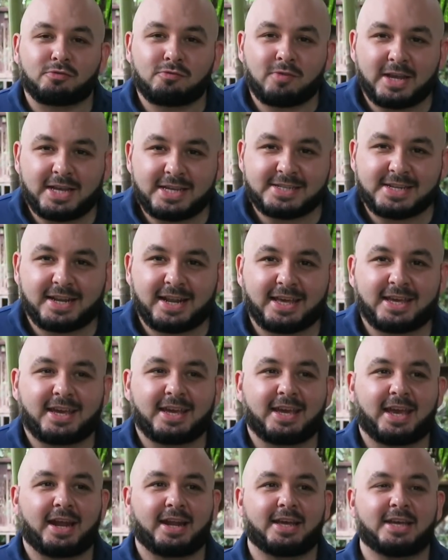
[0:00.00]
reason they
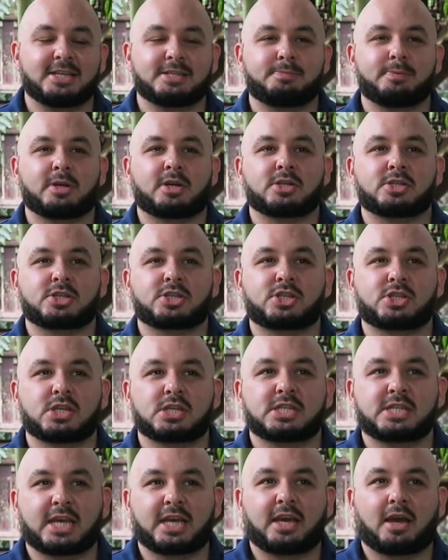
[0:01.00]
can get it is because as soon
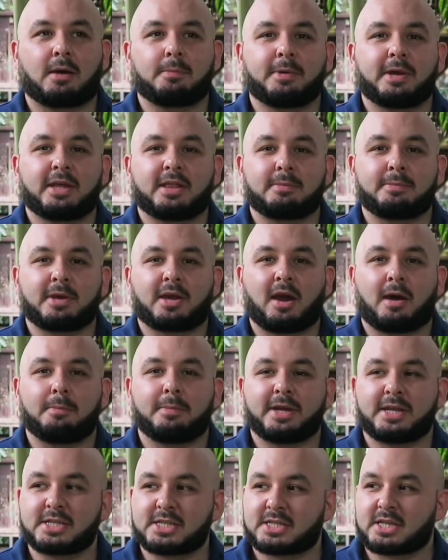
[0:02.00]
as they come here, they become
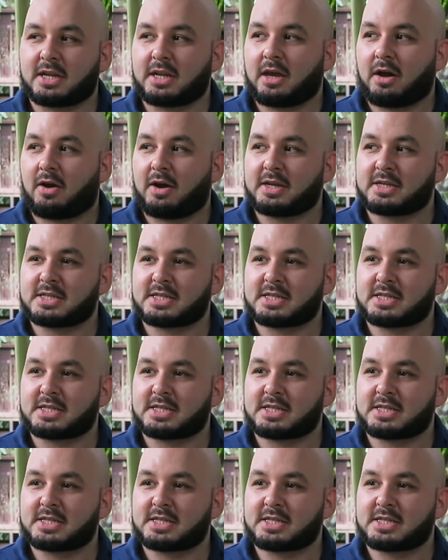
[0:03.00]
instantly higher